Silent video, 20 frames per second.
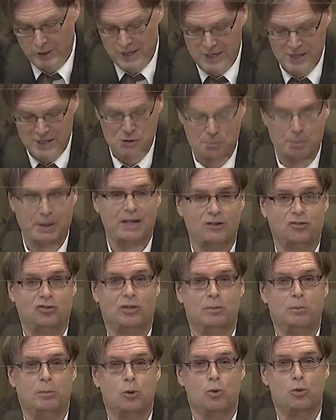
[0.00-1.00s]
now
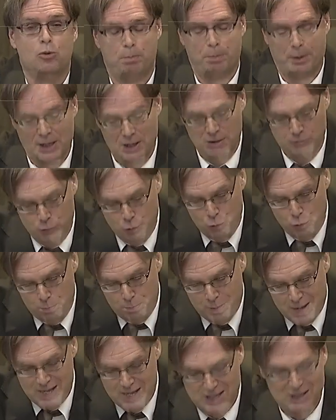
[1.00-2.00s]
come to those
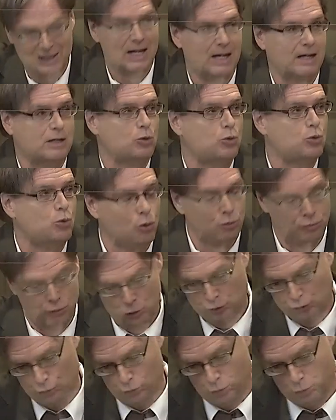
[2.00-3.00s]

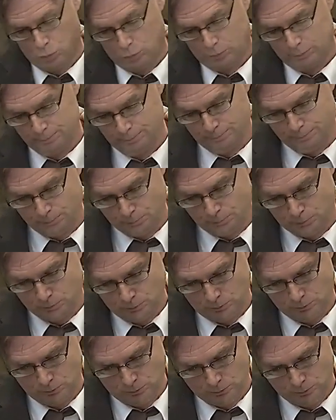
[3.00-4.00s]
procedures
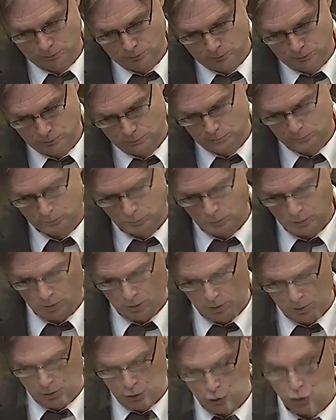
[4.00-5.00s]
expressly provided